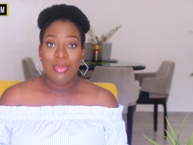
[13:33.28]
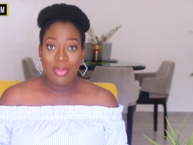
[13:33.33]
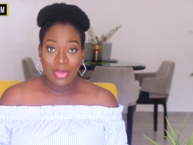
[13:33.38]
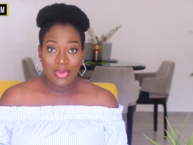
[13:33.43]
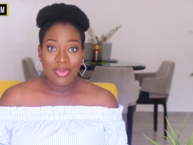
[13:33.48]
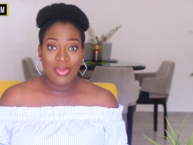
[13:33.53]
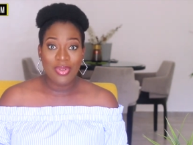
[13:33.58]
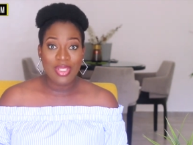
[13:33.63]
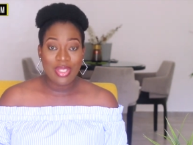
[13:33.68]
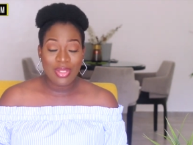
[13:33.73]

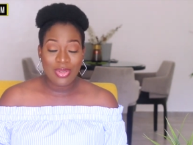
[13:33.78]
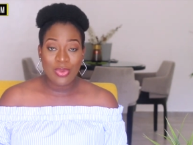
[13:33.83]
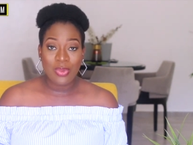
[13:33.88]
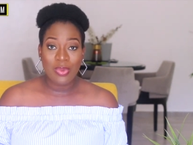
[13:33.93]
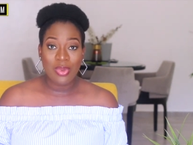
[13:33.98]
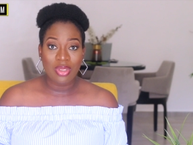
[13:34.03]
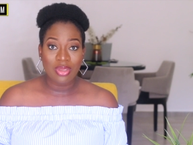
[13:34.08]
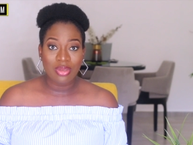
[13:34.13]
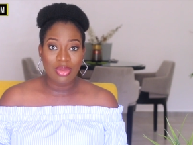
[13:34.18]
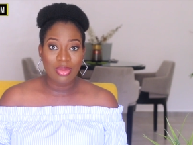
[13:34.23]
But for this
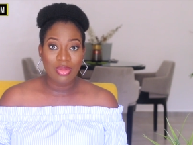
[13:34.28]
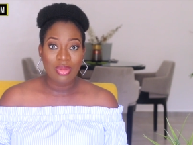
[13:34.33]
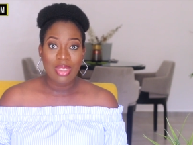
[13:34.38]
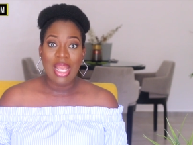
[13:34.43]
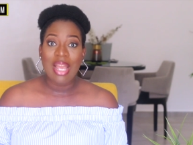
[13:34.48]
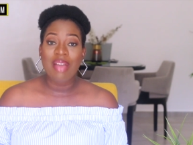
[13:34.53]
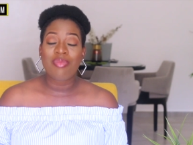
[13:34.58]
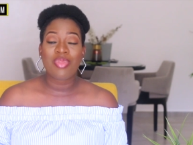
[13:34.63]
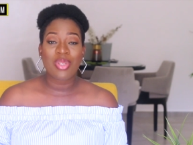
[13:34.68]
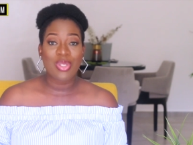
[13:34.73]
one,
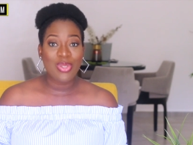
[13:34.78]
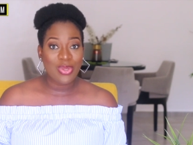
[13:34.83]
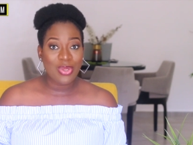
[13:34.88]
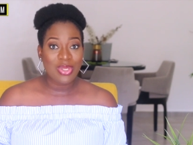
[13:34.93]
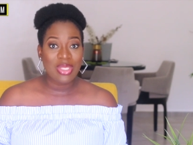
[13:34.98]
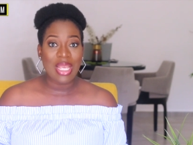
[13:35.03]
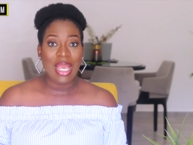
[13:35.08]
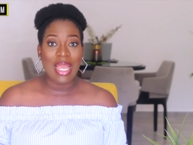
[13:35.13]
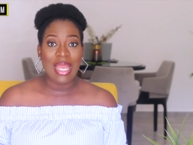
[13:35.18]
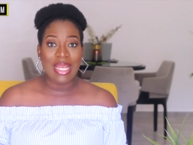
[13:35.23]
I've been so
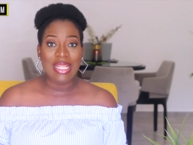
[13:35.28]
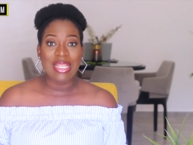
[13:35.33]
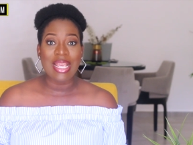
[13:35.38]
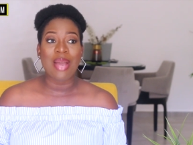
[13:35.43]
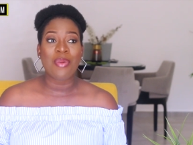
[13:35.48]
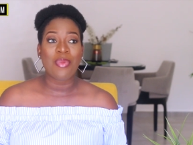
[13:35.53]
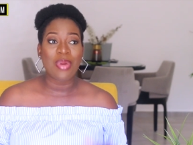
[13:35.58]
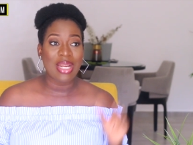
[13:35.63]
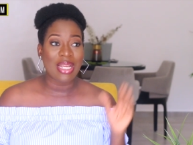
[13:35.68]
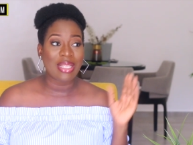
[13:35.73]
tired.
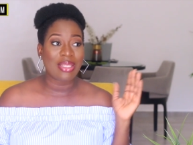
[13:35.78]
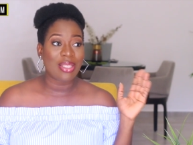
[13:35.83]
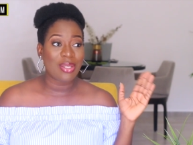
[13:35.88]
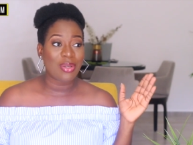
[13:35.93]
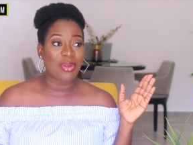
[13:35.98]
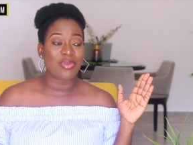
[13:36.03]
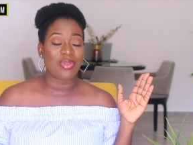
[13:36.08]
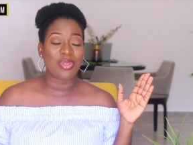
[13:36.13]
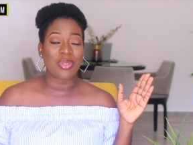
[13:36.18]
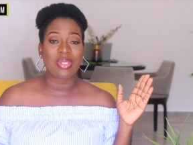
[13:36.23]
And when I
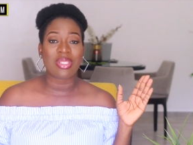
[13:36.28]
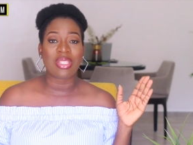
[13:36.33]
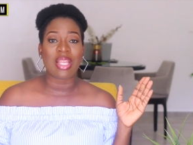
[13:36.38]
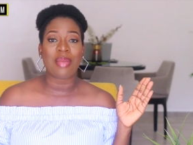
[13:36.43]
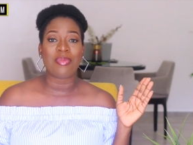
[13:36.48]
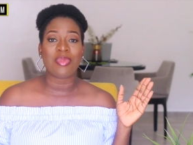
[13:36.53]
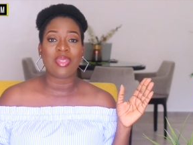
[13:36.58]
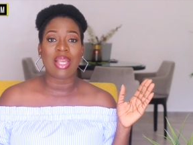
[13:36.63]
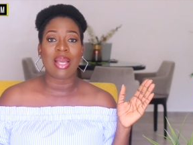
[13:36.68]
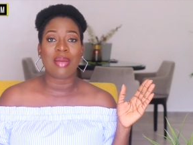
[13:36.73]
think of those
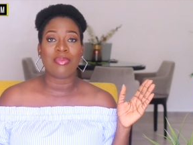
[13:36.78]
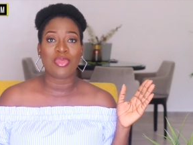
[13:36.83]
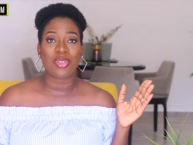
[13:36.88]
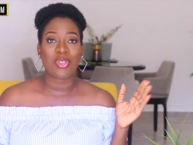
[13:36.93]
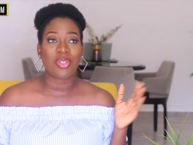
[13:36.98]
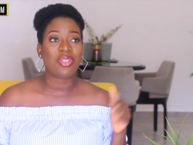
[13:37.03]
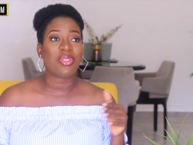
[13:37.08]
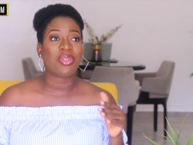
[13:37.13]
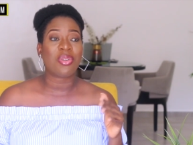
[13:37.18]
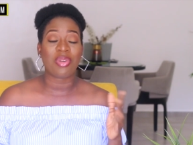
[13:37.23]
times, I'm
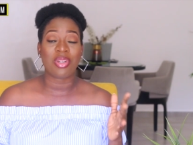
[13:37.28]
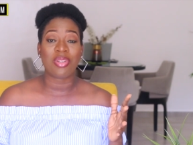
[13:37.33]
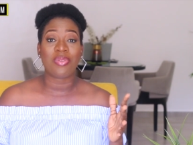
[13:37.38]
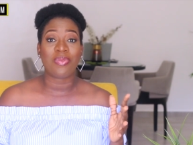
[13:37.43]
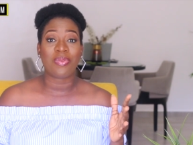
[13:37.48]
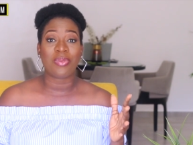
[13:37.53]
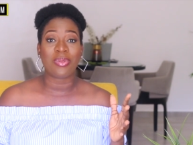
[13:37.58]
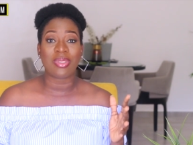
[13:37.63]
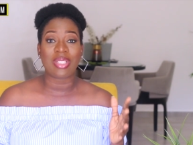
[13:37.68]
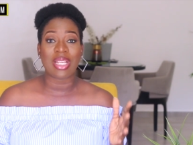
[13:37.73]
just
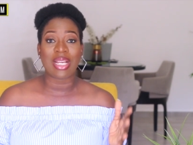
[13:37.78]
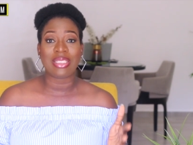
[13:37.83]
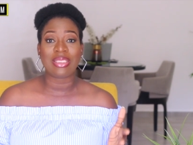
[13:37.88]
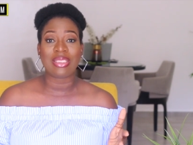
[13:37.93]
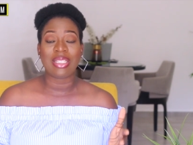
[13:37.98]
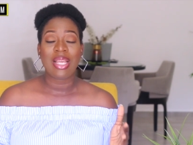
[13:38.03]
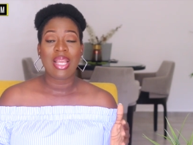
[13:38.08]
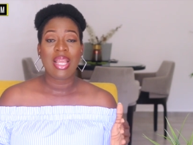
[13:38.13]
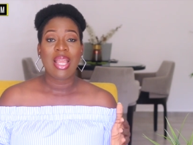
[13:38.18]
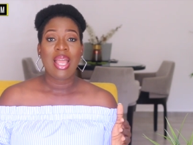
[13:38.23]
grateful
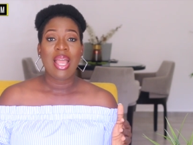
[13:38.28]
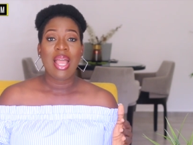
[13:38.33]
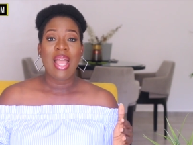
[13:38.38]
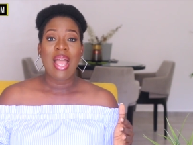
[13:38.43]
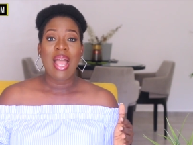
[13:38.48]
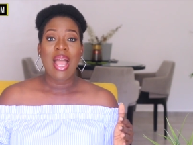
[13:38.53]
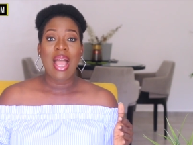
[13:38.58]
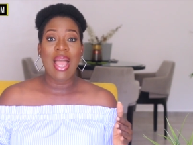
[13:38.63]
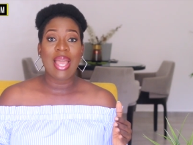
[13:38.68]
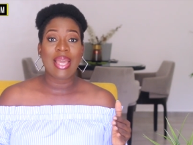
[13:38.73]
that
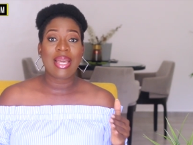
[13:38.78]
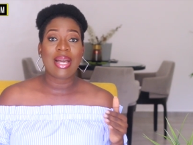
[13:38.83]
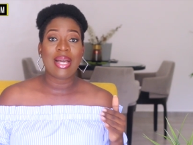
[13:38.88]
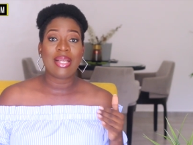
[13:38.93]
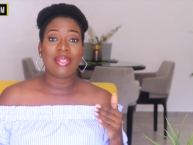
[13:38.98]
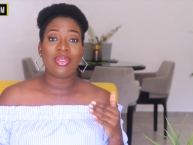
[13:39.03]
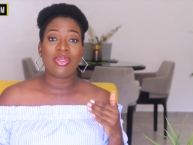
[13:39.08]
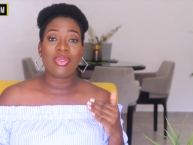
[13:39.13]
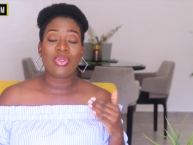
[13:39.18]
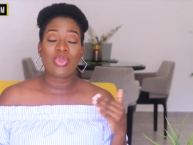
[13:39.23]
I
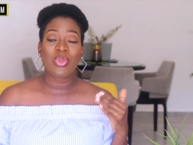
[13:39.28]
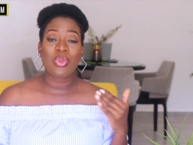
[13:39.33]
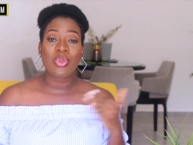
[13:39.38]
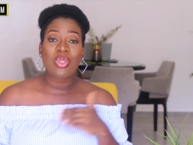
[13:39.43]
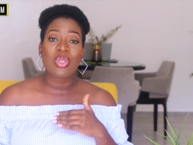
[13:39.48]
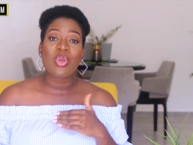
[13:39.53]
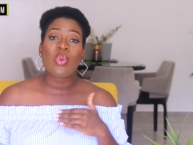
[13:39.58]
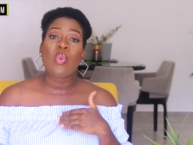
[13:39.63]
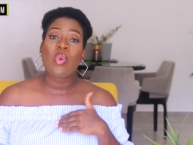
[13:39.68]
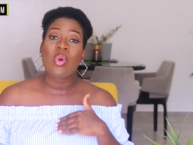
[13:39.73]
can
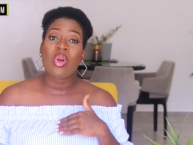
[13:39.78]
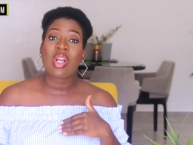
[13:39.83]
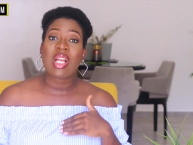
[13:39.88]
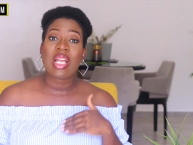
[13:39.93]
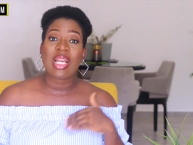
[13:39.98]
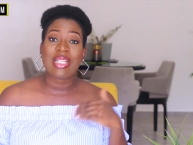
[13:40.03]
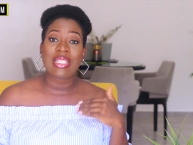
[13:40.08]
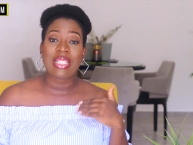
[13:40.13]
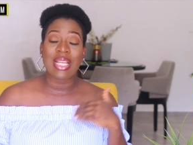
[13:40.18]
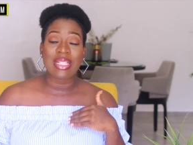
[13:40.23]
do the
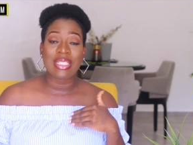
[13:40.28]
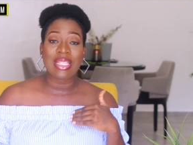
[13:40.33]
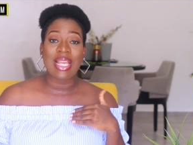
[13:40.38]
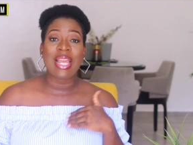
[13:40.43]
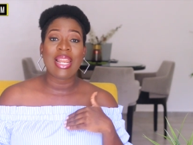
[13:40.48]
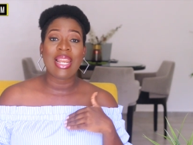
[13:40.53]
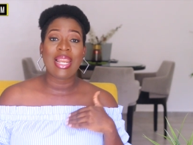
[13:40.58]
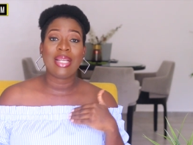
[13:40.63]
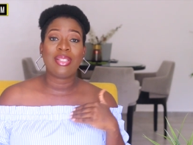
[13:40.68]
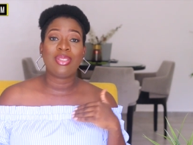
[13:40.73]
work that
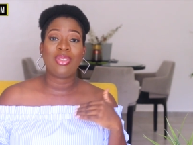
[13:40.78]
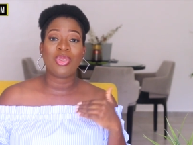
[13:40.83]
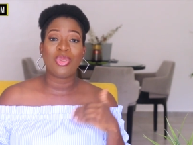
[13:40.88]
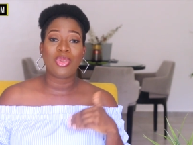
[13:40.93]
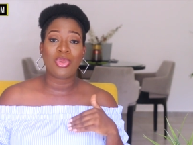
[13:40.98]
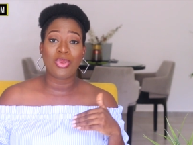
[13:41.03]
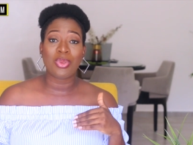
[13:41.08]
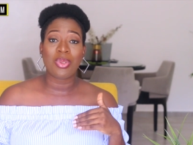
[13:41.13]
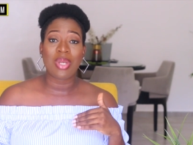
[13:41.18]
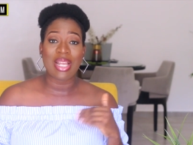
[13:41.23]
I like to
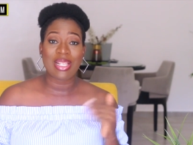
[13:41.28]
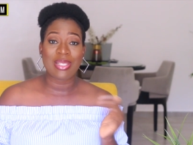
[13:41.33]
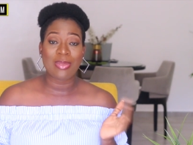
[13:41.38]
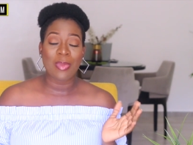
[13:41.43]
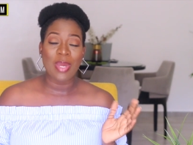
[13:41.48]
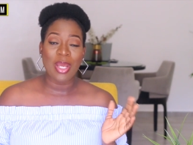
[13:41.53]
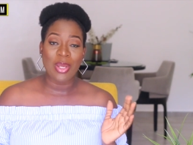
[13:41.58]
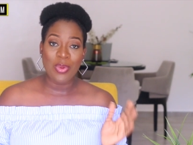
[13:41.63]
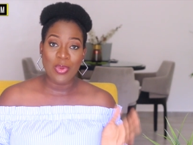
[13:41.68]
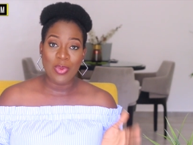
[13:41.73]
do at
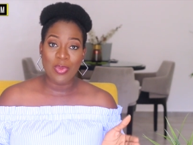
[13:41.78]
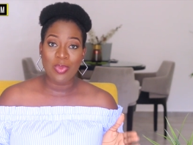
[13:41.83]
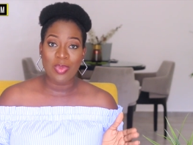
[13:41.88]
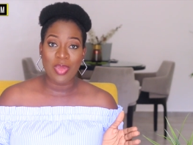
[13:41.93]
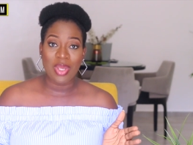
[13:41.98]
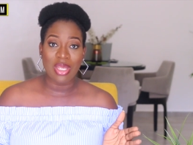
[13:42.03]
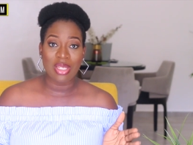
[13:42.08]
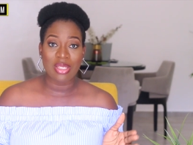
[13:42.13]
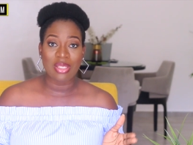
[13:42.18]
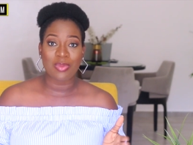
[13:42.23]
my own
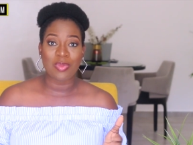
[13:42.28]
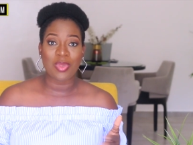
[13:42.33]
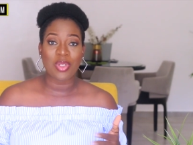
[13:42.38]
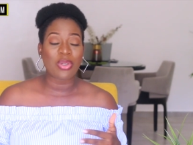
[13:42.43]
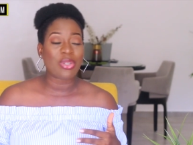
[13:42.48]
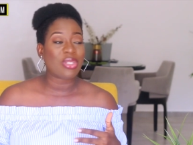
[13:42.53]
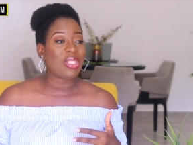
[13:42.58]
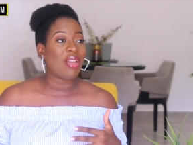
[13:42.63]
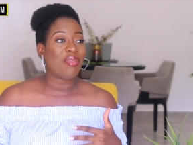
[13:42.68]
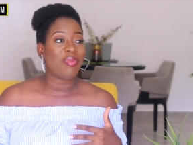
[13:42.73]
pace,
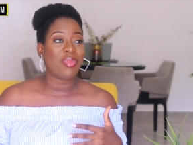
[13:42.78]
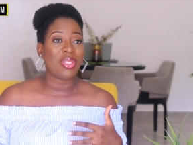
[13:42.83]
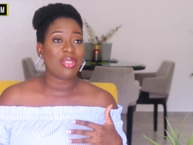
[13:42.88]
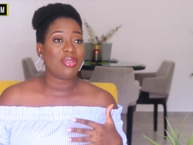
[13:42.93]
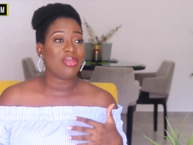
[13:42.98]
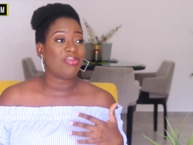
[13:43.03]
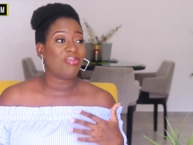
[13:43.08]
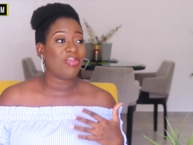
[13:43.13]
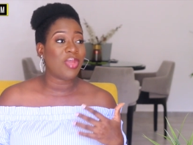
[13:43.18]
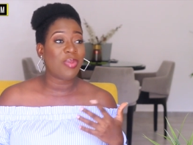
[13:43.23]
because I've
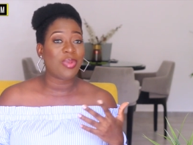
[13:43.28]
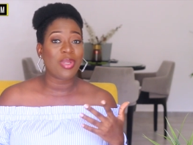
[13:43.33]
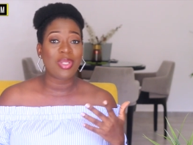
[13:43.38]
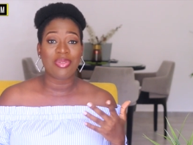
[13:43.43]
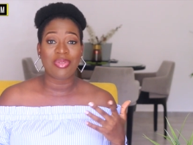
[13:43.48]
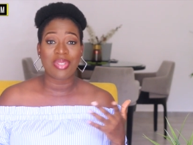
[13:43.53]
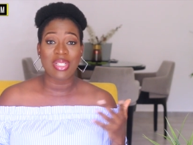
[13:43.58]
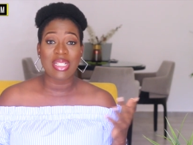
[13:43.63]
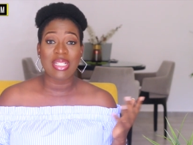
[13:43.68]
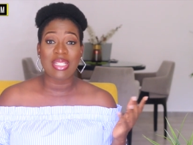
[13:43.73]
been
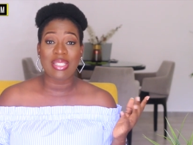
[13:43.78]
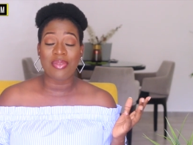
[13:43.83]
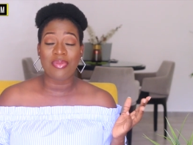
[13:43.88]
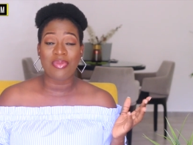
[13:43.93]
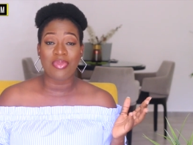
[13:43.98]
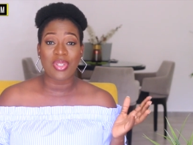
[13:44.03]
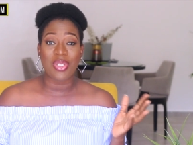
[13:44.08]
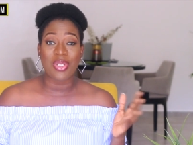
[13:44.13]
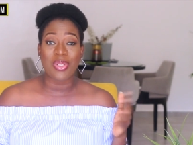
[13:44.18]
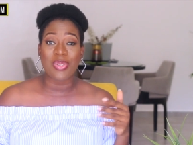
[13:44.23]
maybe
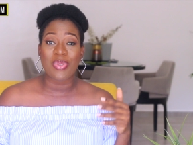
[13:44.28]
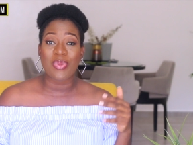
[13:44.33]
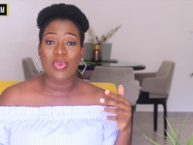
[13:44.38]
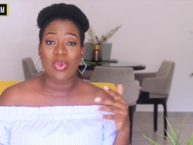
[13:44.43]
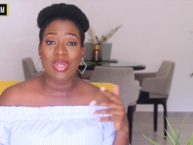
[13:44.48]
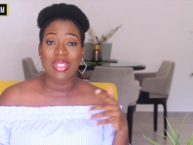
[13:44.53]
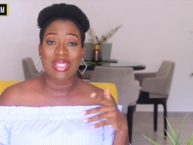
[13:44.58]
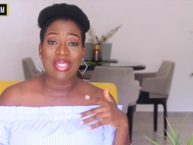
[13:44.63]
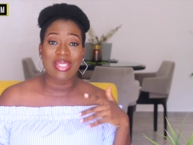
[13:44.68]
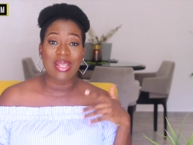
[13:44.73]
releasing videos
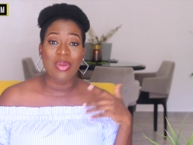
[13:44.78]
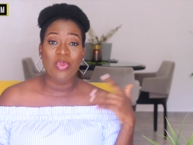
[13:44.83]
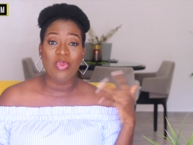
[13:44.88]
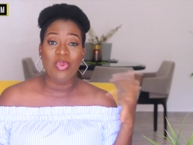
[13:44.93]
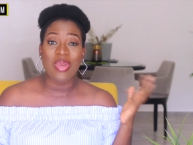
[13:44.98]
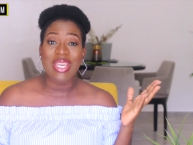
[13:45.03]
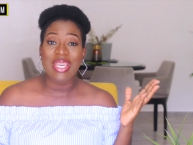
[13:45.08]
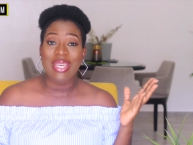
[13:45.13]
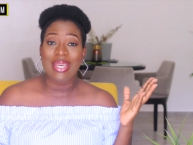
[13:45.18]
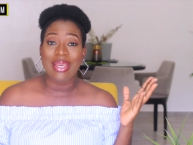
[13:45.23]
once a
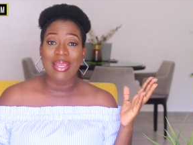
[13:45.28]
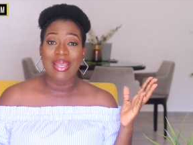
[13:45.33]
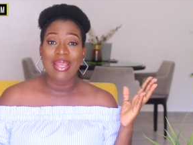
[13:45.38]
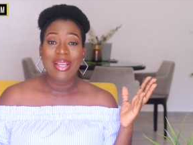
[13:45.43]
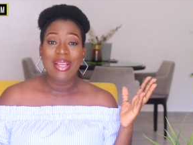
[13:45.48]
week,